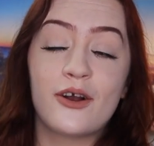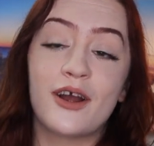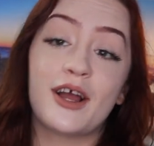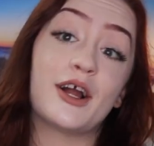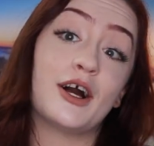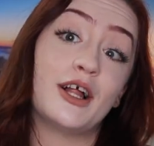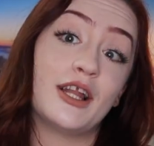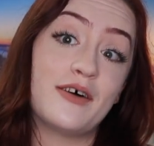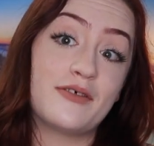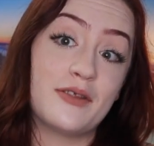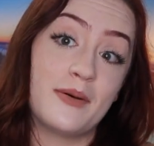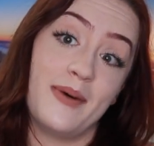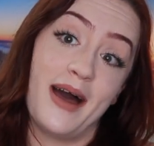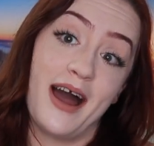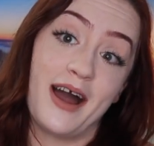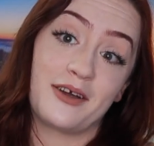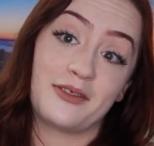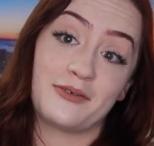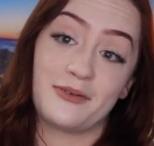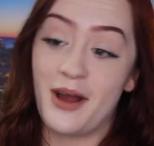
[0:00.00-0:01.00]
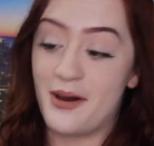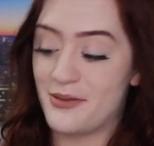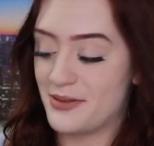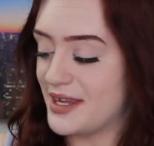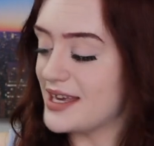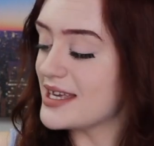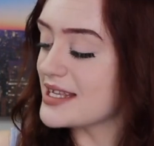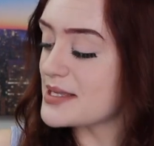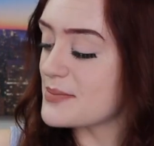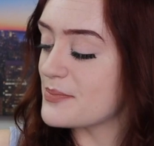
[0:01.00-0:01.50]
crinkle of the bag
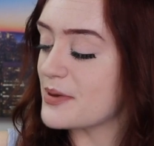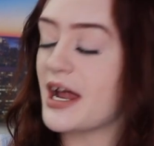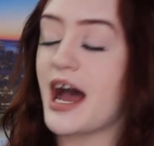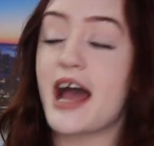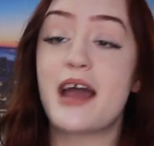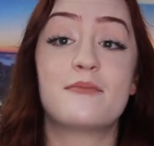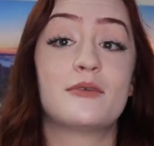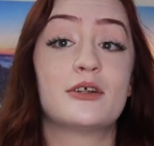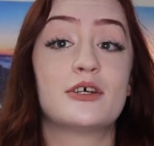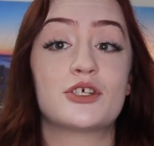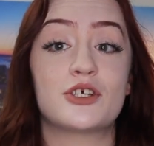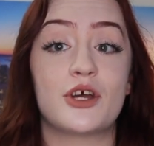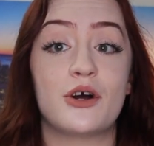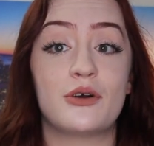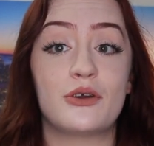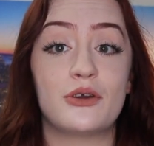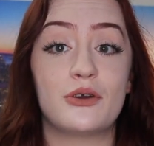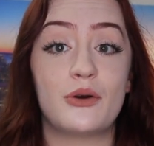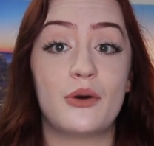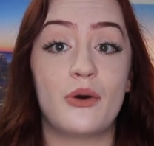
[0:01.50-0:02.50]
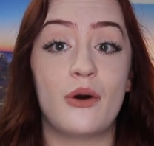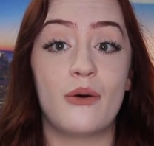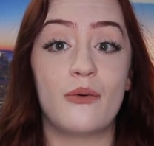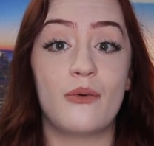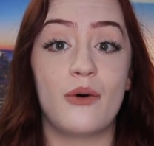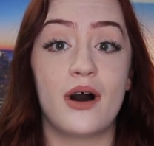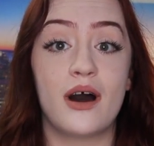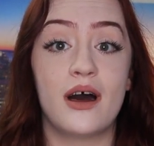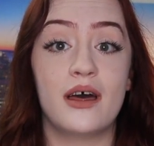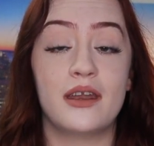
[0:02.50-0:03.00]
throughout this, but I am going to show you
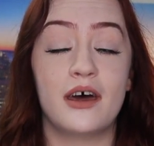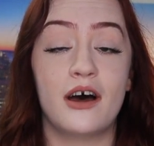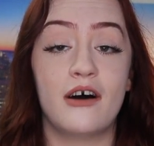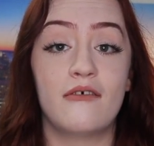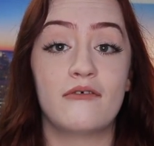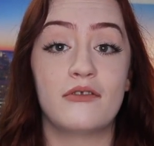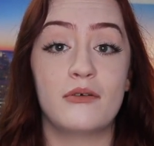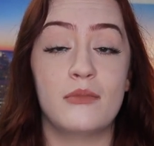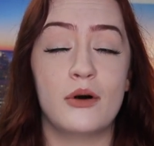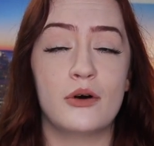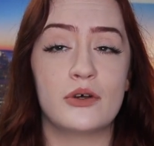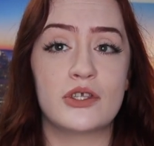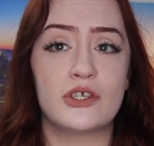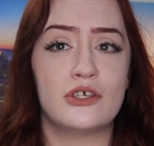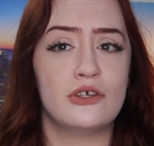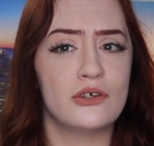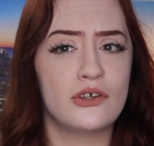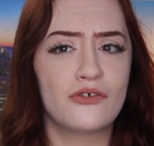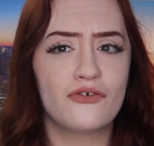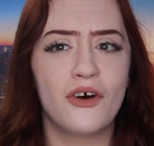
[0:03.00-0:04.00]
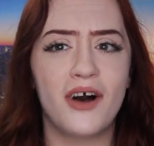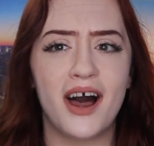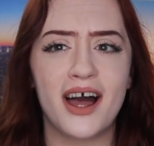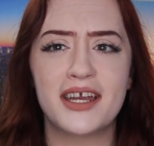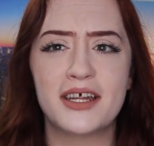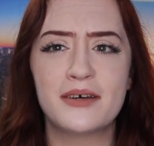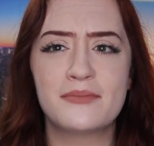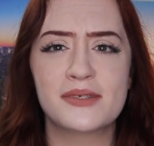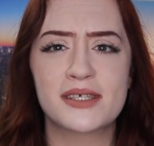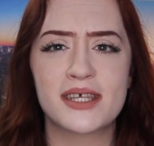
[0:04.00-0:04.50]
one of the most useful
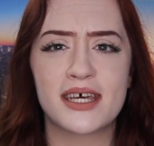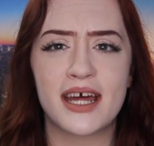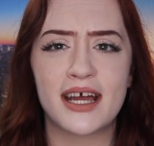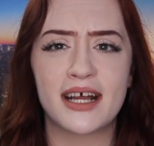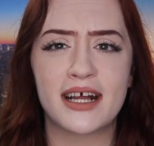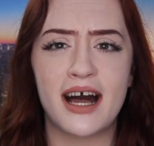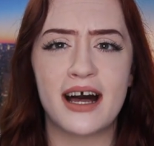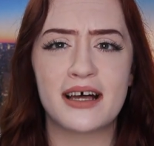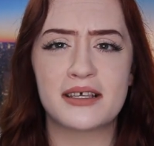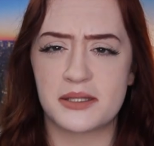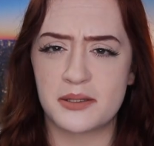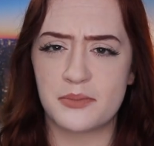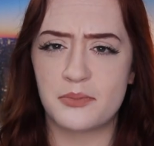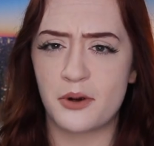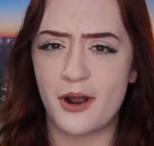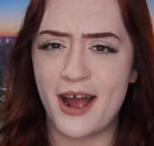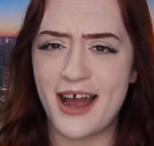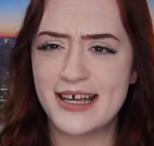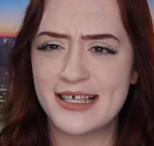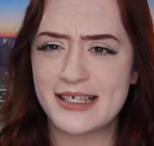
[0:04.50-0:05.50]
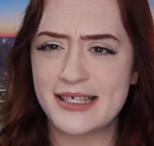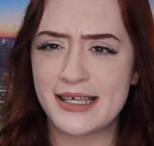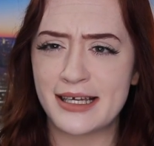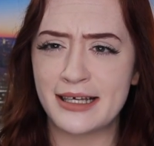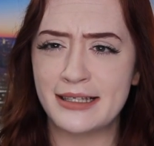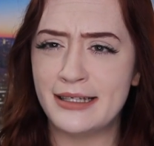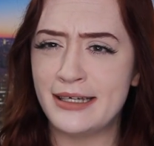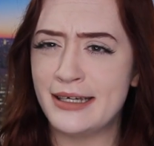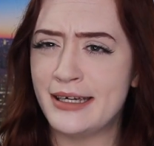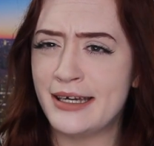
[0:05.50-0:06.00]
items that I got
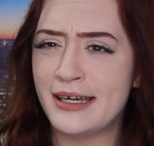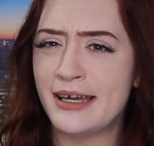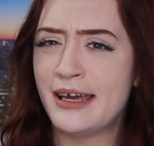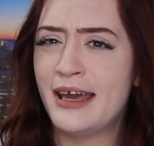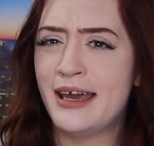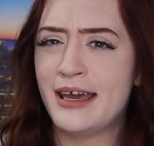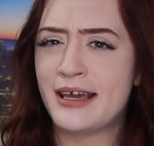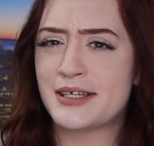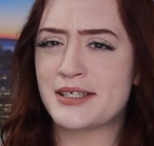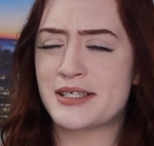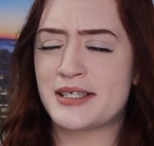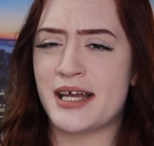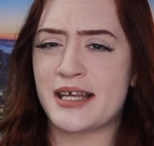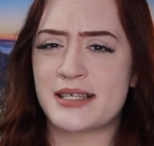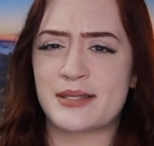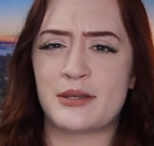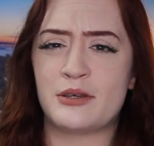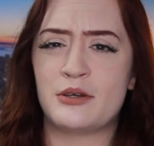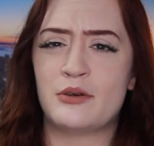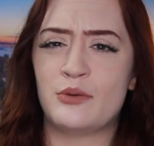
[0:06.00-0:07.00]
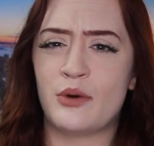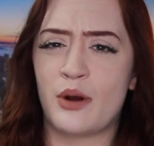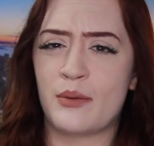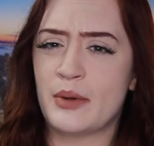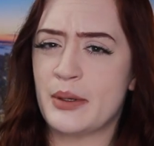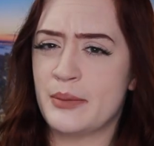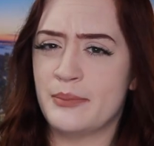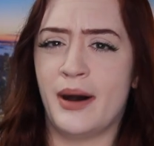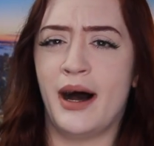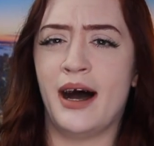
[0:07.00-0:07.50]
surprisingly, because it's not something you'd
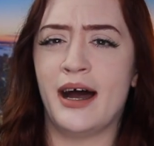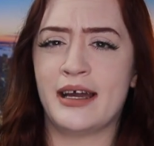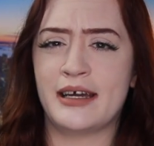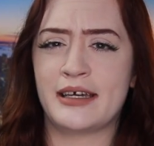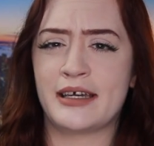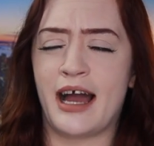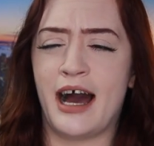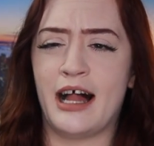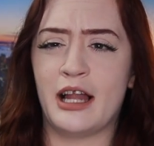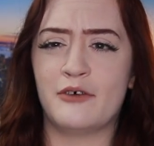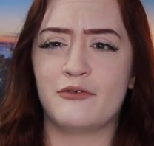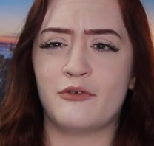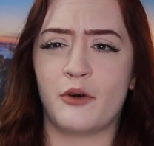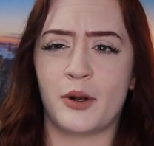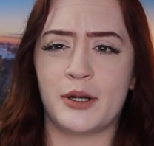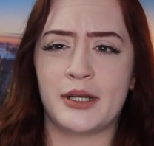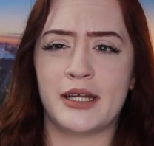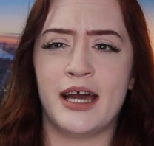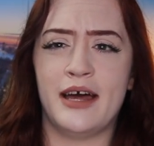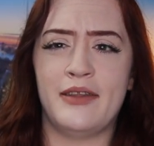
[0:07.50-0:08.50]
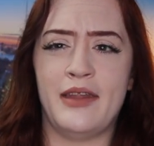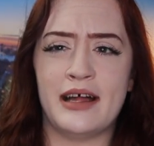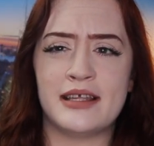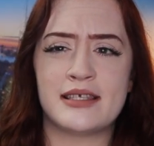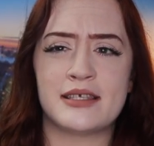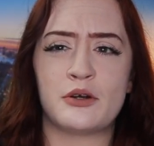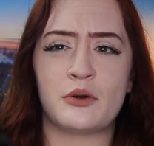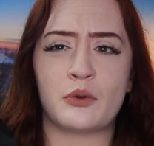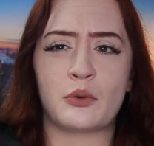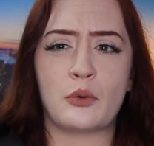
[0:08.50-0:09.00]
normally buy in California, and
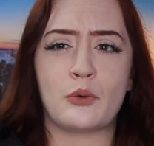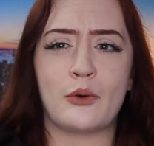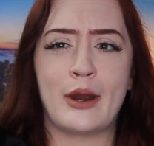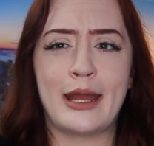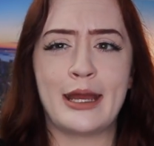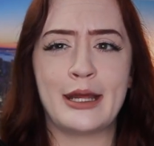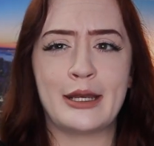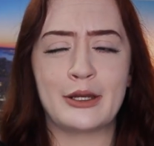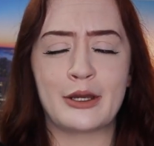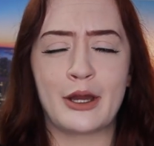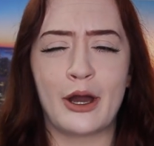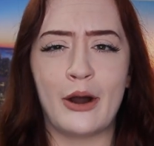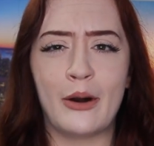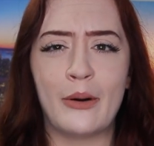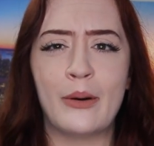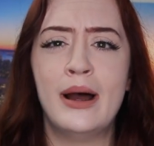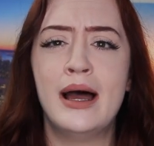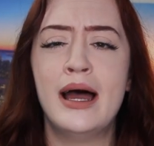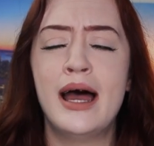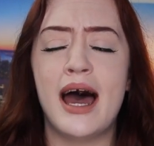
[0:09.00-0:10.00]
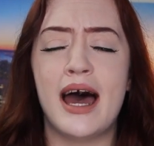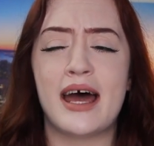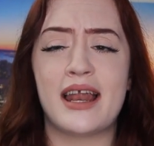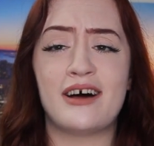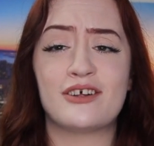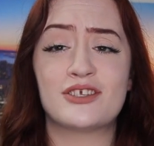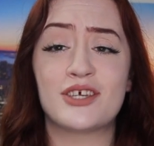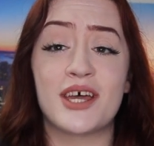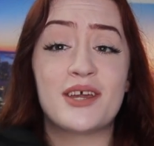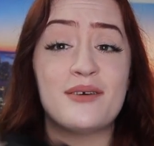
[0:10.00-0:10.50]
that's a raincoat. And
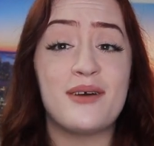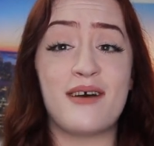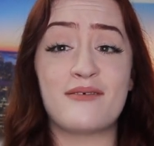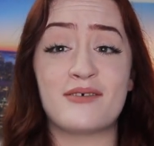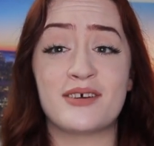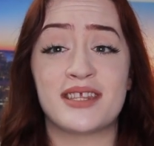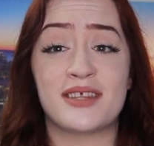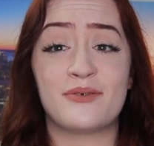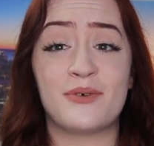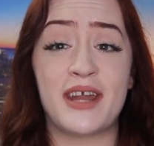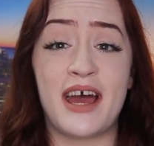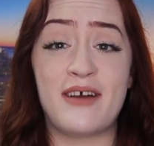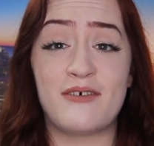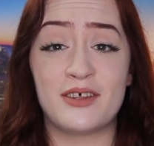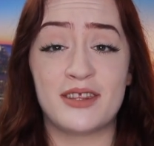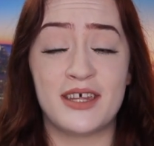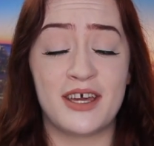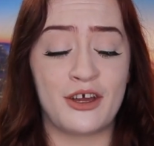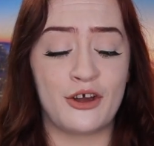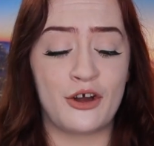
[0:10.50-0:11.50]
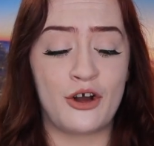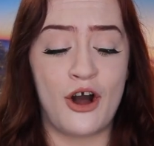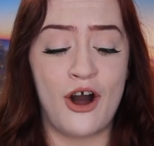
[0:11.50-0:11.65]
I'll tell you everything what everything